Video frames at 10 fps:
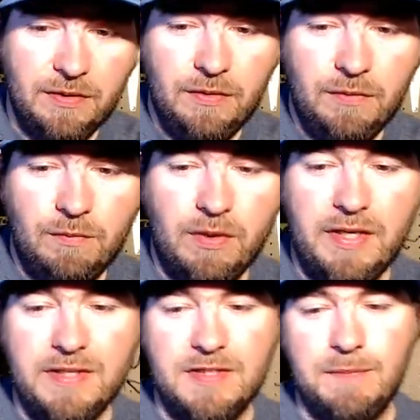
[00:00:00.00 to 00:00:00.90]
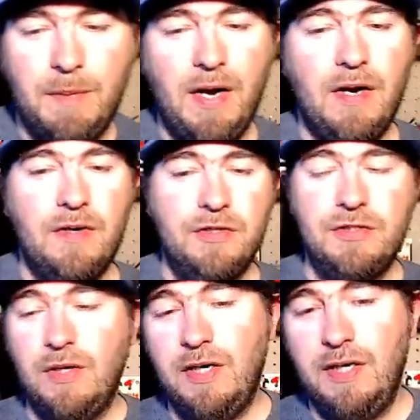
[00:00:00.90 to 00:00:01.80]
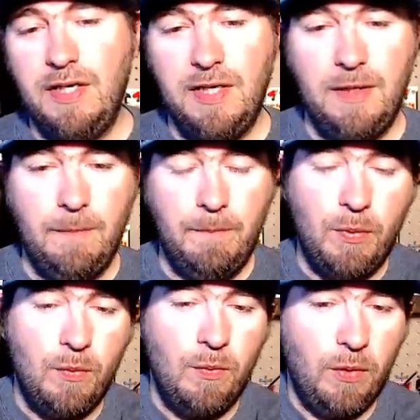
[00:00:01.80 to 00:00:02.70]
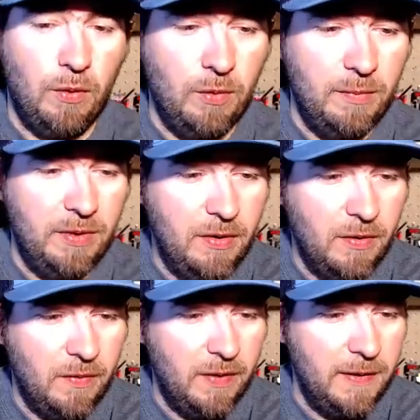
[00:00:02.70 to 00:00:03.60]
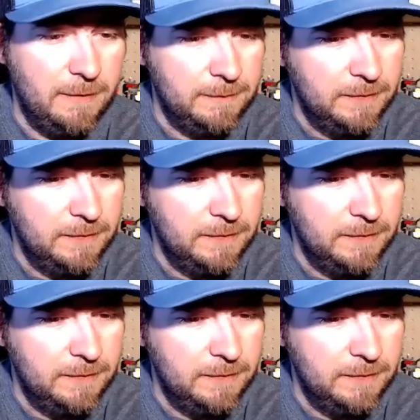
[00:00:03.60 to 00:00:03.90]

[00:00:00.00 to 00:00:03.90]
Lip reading: what inspired the Strike King Bull Worm and all that.